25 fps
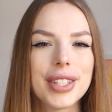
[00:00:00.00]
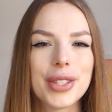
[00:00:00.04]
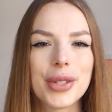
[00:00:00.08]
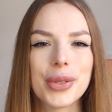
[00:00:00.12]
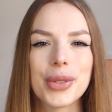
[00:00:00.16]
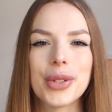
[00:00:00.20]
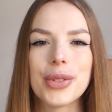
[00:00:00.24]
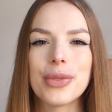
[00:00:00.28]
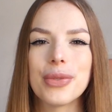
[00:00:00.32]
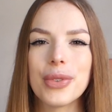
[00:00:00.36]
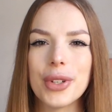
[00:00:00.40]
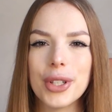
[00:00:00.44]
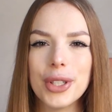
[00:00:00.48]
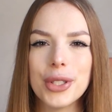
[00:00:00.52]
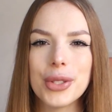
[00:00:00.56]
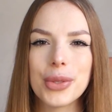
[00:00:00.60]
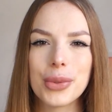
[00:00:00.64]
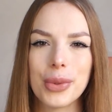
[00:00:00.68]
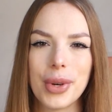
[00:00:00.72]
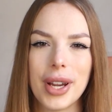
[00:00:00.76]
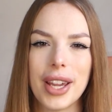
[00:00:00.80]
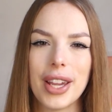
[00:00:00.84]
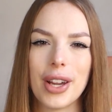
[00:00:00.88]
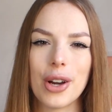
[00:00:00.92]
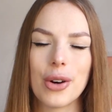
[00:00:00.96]
so the first
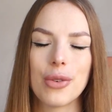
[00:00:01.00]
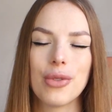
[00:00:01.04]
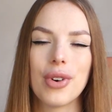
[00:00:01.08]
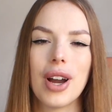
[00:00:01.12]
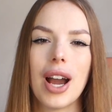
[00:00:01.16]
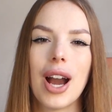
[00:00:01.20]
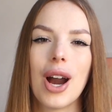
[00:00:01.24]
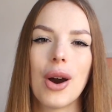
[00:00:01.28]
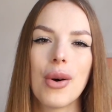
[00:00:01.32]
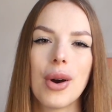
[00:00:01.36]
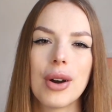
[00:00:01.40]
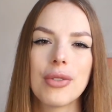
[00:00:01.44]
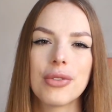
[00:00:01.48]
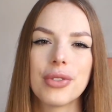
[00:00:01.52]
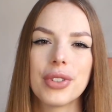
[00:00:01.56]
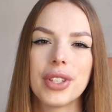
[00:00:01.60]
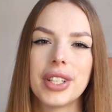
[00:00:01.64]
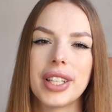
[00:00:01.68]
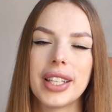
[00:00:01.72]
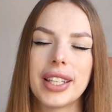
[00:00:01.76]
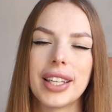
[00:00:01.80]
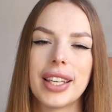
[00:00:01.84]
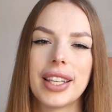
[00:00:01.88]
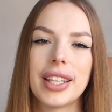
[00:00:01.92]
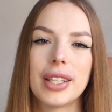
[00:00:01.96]
way of how I'm
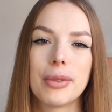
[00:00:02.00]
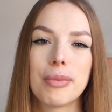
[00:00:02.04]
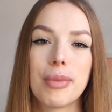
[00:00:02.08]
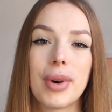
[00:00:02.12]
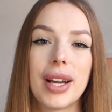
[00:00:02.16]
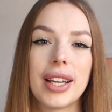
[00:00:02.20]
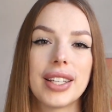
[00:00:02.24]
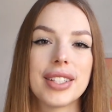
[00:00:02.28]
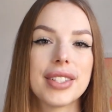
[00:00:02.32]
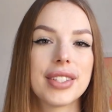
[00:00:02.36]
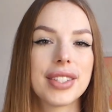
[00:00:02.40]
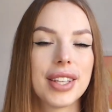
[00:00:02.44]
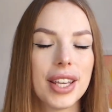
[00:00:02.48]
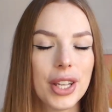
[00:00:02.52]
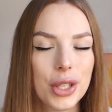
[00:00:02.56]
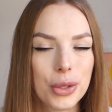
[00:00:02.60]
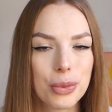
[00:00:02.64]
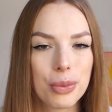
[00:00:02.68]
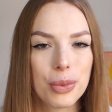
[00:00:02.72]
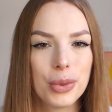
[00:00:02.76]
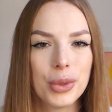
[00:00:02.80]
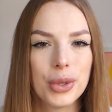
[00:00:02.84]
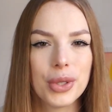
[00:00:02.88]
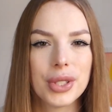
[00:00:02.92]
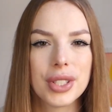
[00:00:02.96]
filling in my
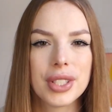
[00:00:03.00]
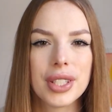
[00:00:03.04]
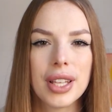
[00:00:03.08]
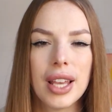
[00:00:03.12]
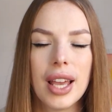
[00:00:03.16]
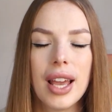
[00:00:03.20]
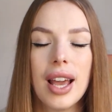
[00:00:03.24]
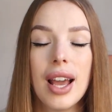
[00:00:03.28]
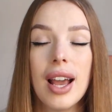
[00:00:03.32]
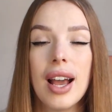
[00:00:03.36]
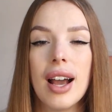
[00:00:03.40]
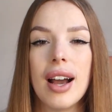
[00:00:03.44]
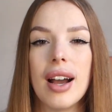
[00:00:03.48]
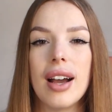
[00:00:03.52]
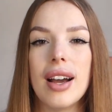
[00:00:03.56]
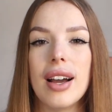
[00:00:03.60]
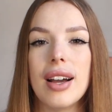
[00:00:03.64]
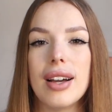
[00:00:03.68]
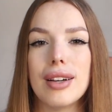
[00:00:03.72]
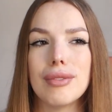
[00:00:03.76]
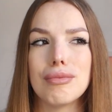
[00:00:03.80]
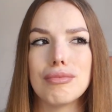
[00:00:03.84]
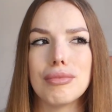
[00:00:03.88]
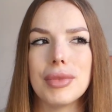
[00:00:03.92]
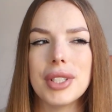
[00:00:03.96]
sketchbooks
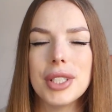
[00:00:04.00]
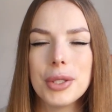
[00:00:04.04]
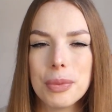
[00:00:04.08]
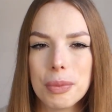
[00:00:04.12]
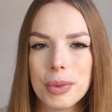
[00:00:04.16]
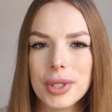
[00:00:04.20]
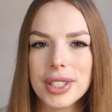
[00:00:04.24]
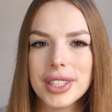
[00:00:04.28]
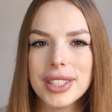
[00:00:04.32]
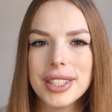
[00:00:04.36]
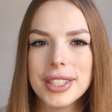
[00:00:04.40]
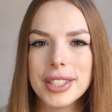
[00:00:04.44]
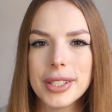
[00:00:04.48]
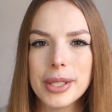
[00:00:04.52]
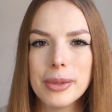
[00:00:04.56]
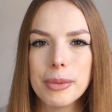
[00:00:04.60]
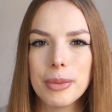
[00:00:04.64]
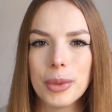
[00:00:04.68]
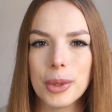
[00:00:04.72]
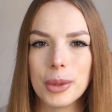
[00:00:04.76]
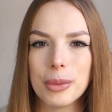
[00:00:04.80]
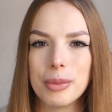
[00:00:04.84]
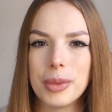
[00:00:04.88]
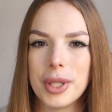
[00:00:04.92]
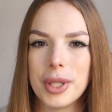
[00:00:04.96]
is pretty simple,